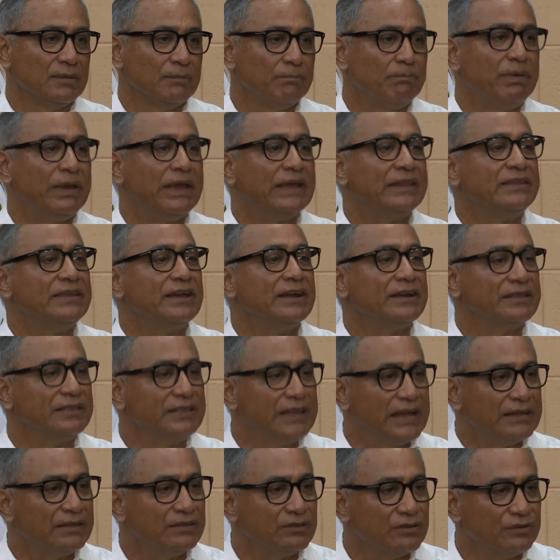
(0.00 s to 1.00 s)
paid their
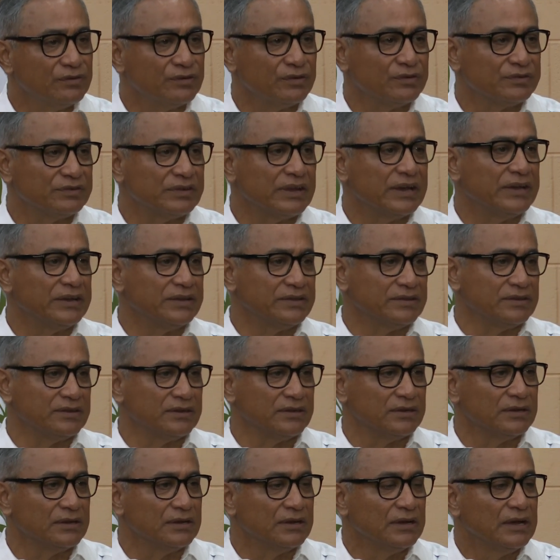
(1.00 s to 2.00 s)
debt to society,
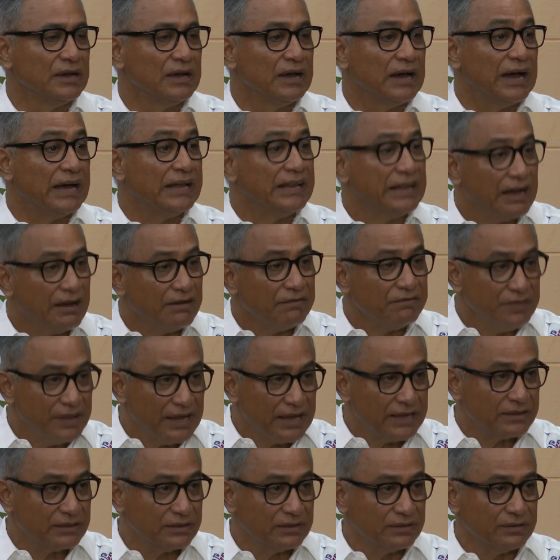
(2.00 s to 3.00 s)
and have
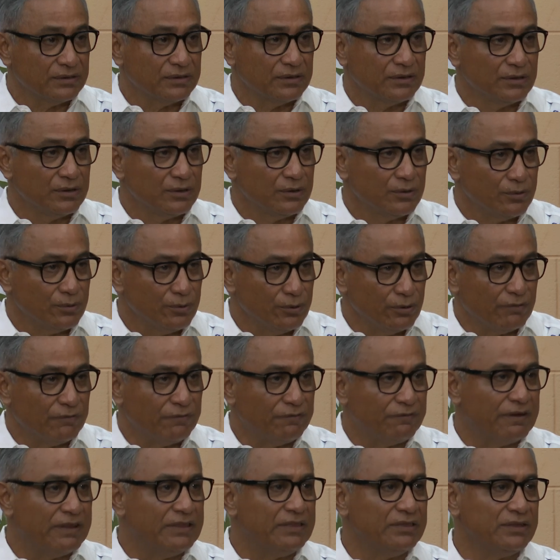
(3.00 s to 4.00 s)
not
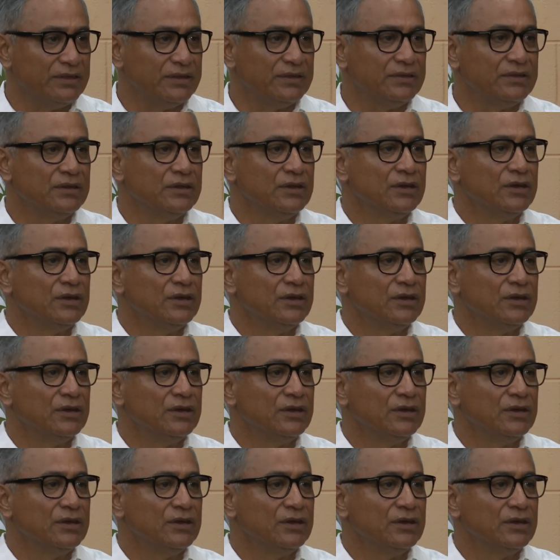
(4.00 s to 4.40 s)
reoffended